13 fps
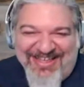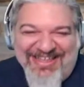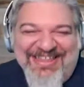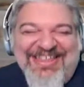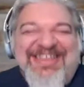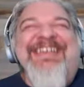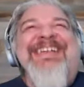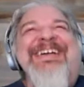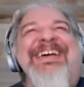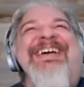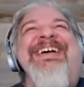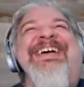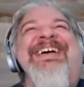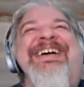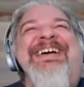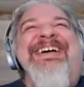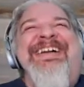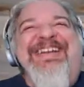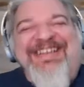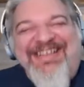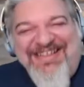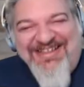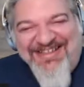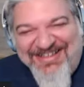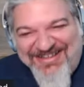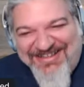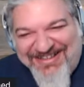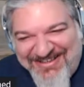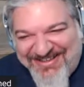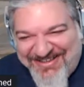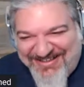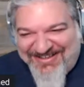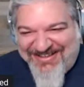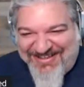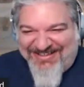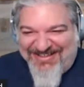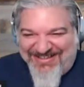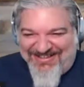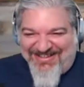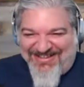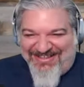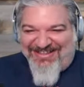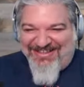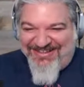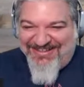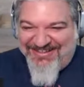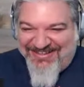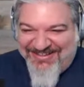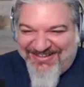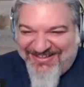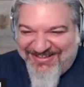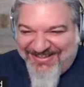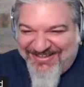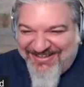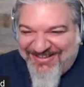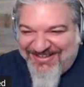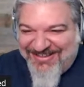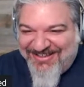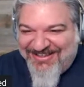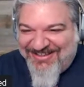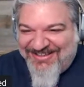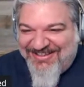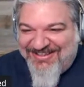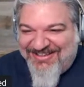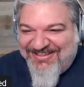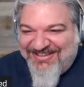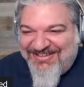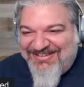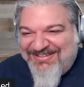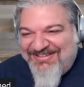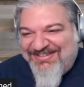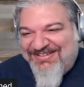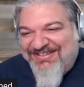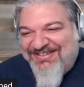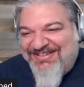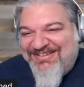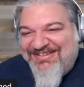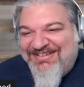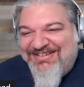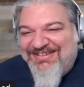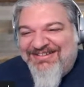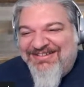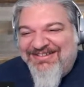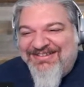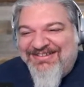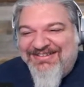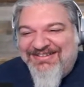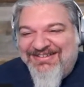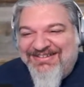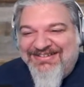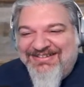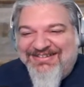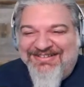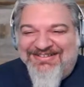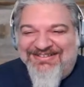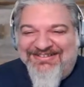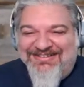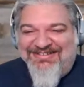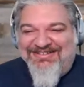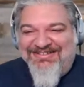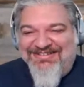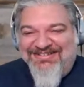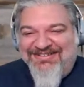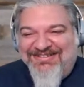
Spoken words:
The person shown says nothing.